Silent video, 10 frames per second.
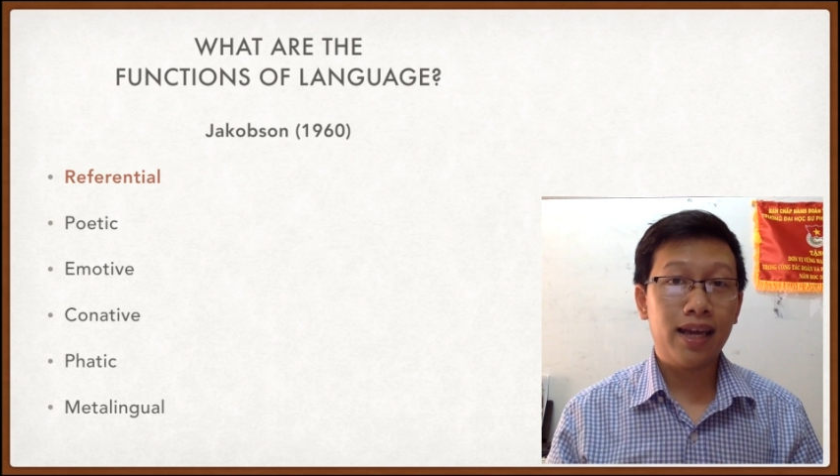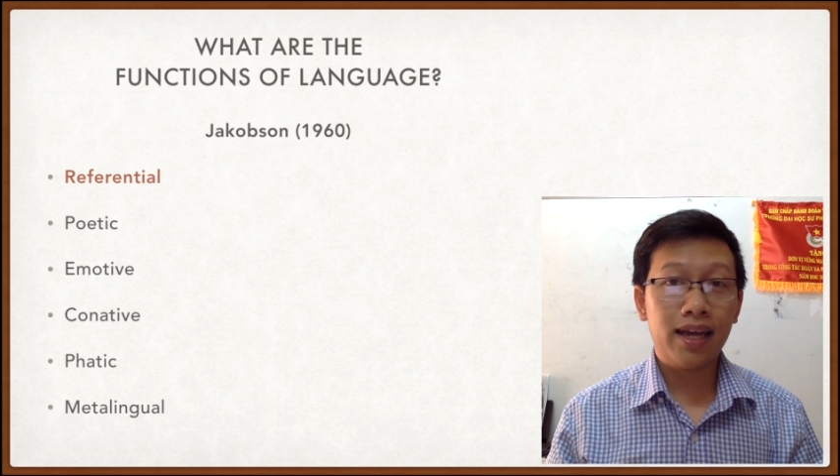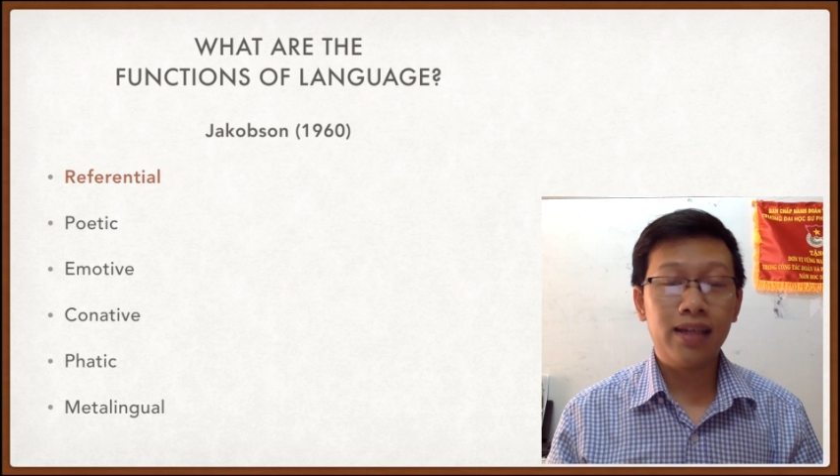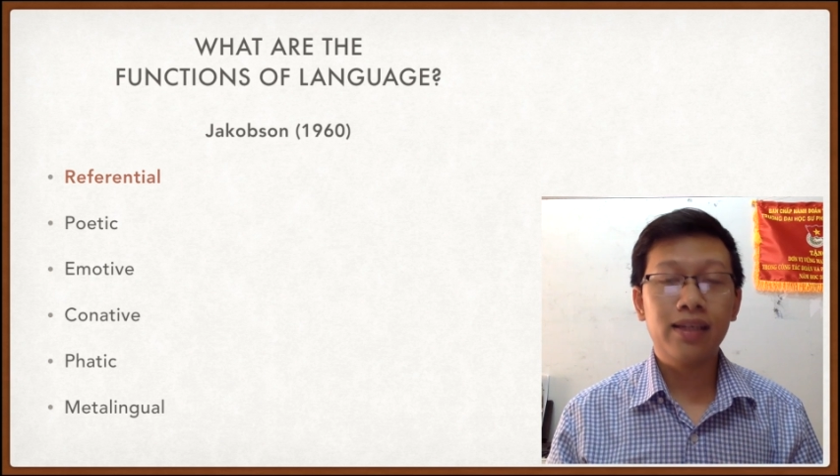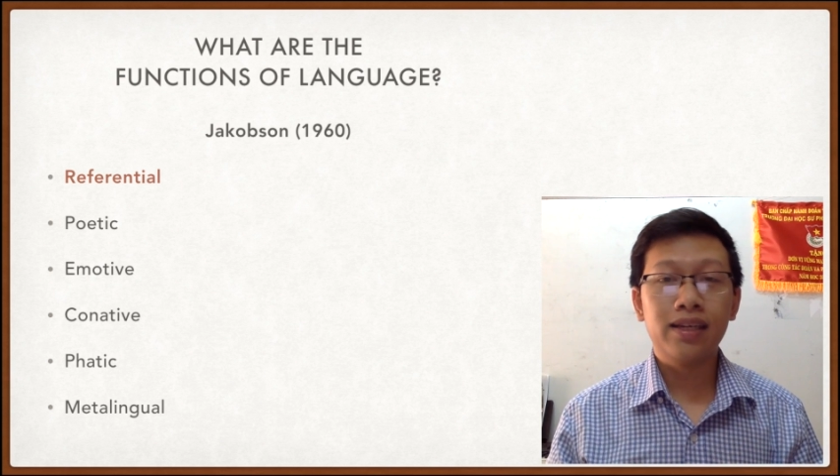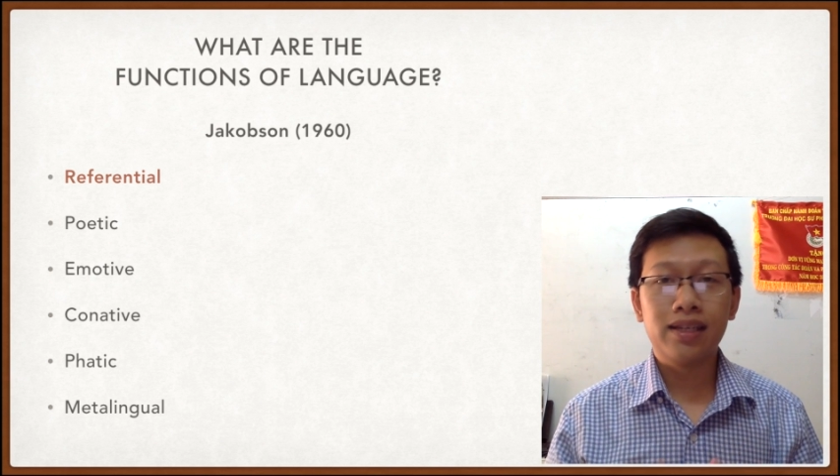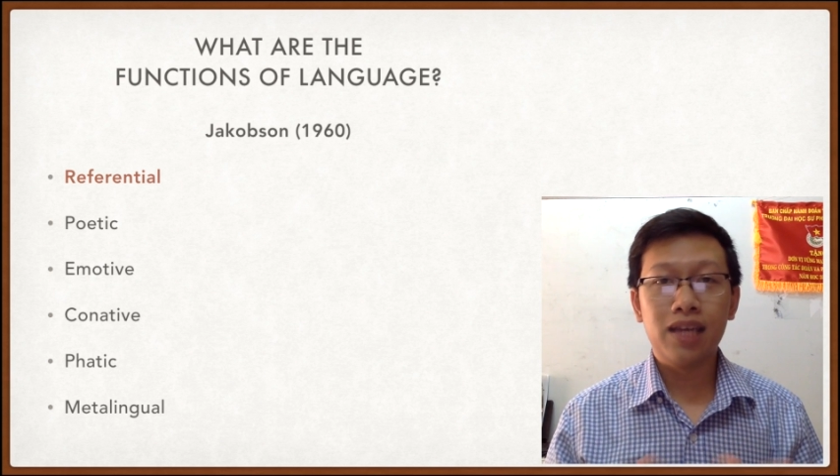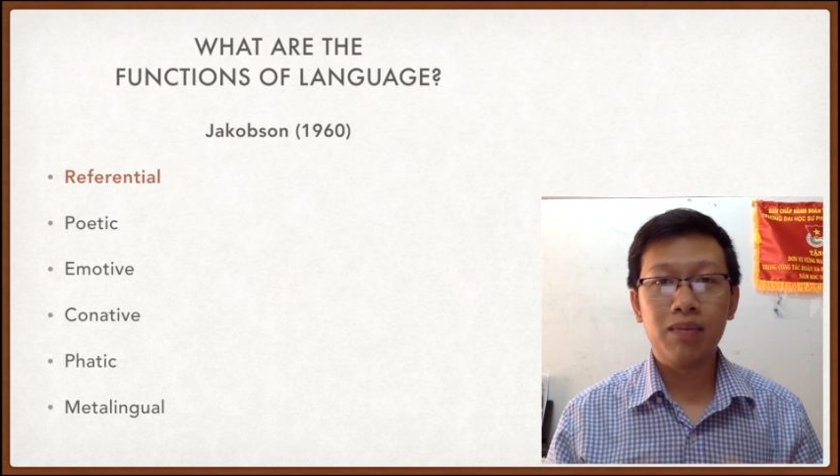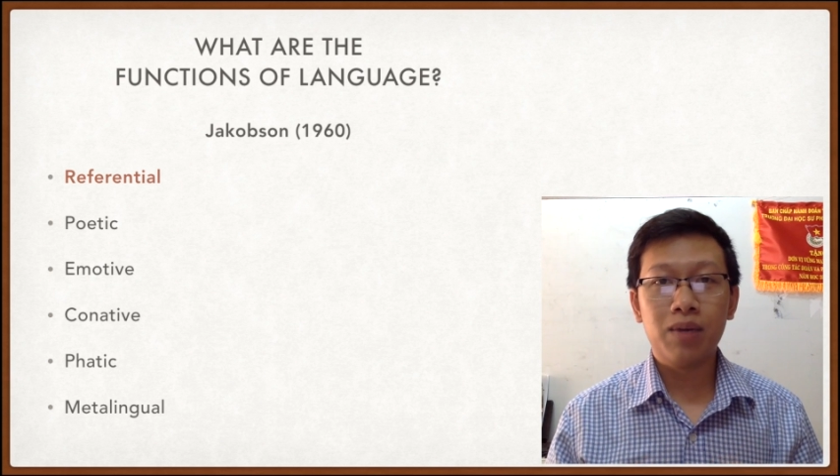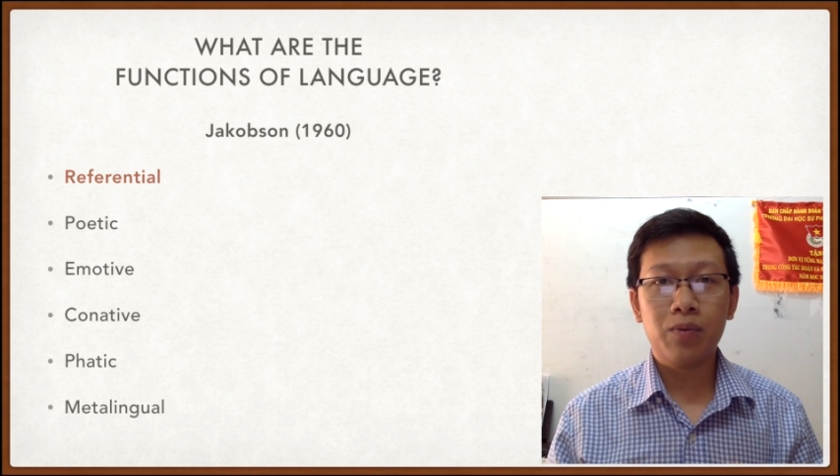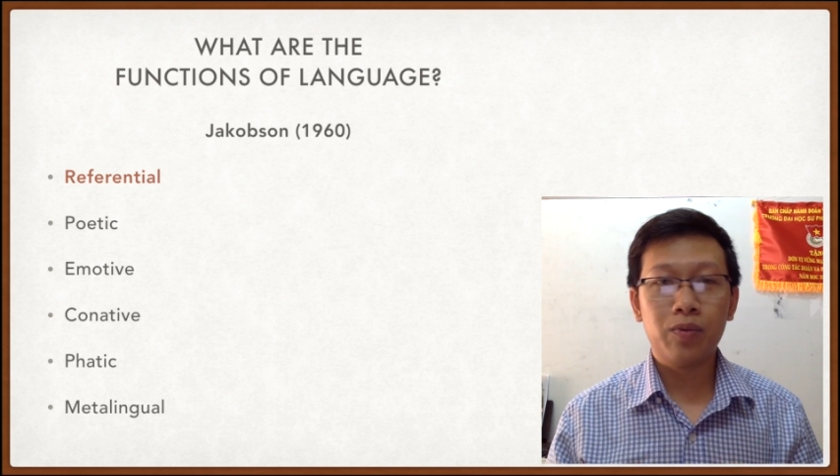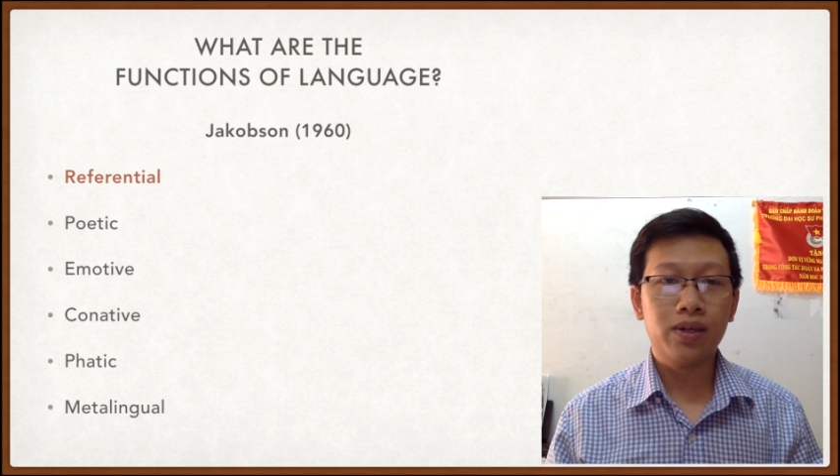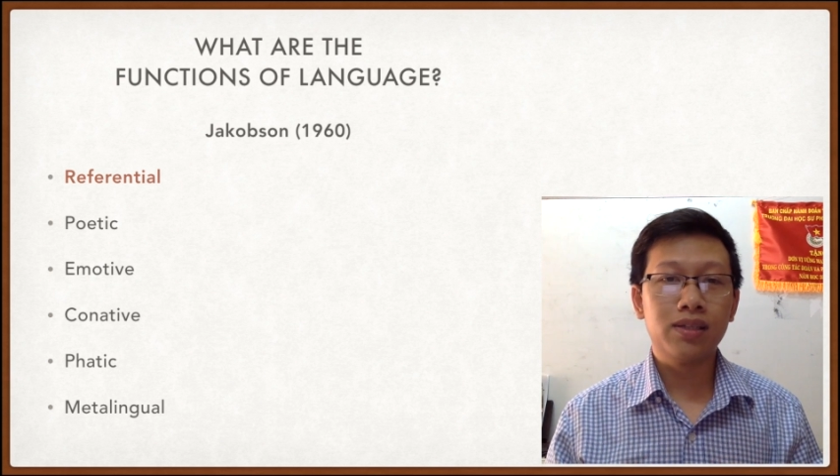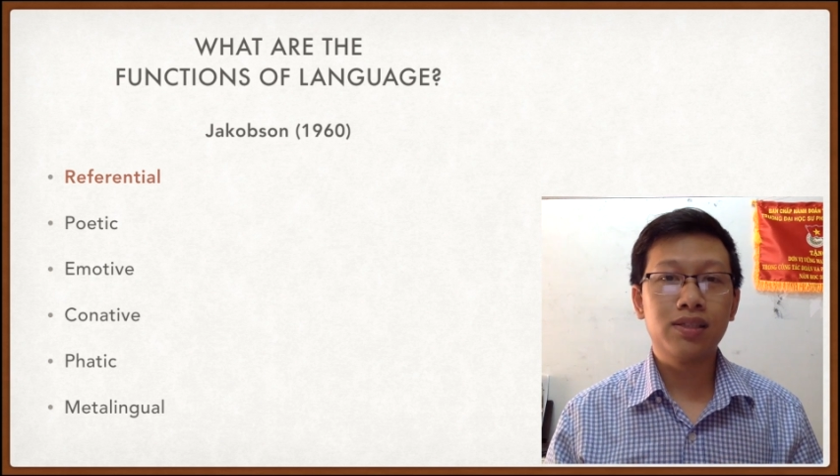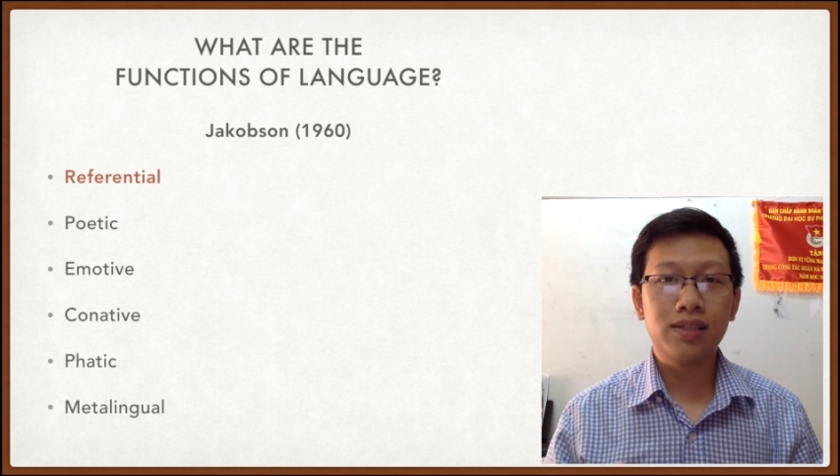and he came up
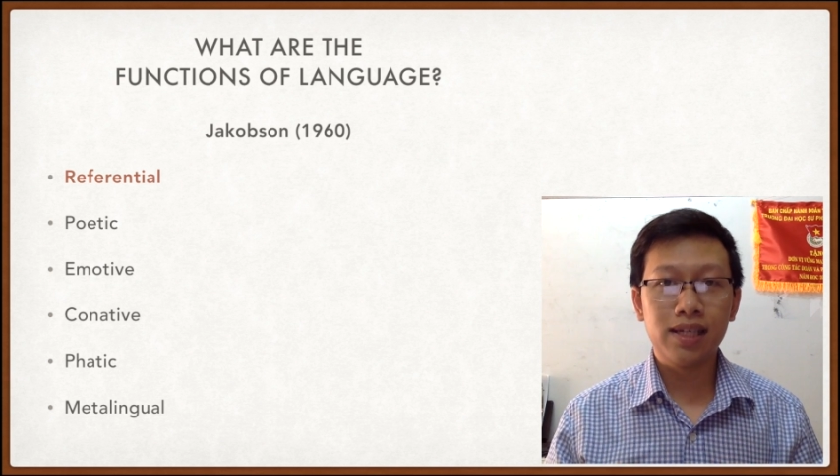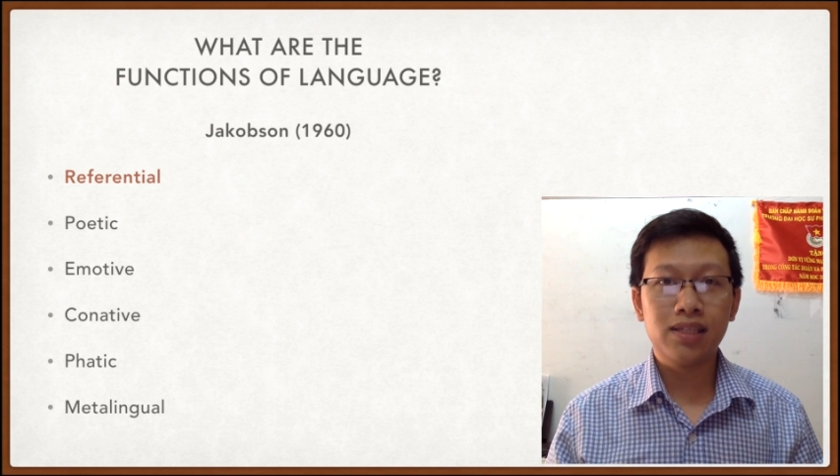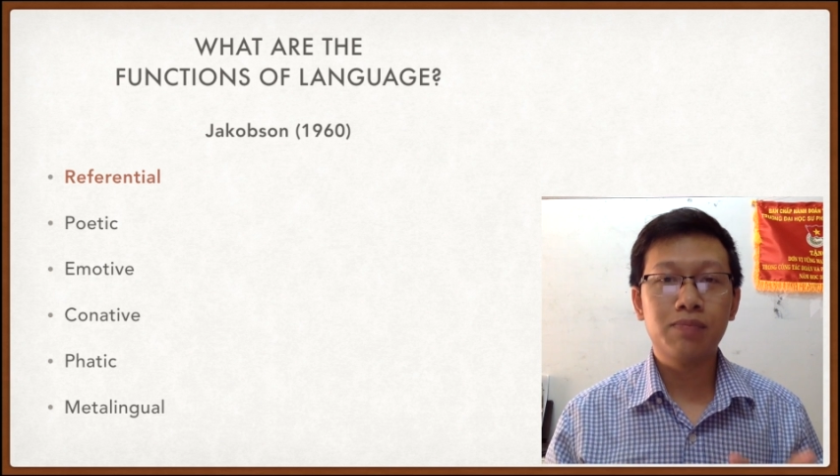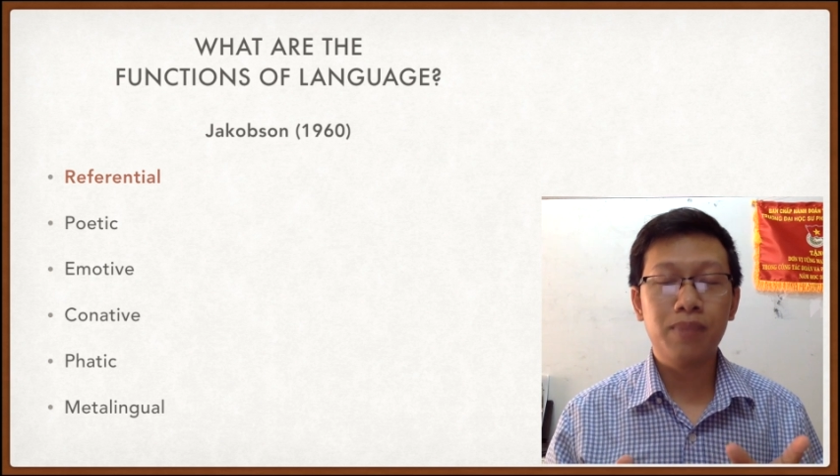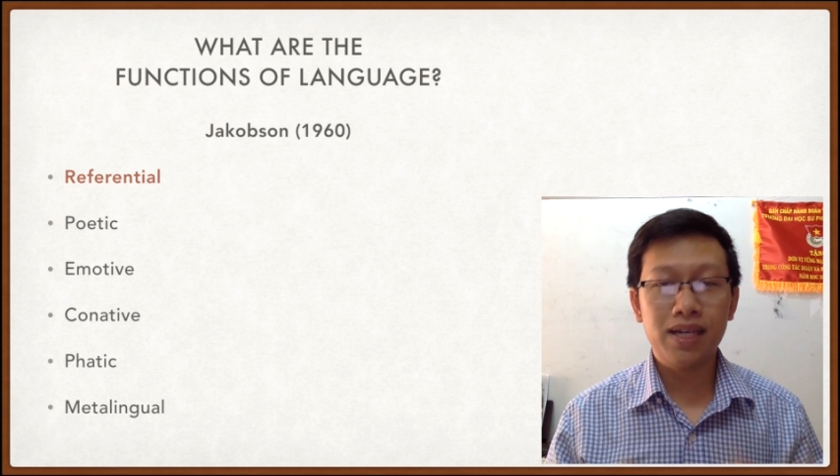with 6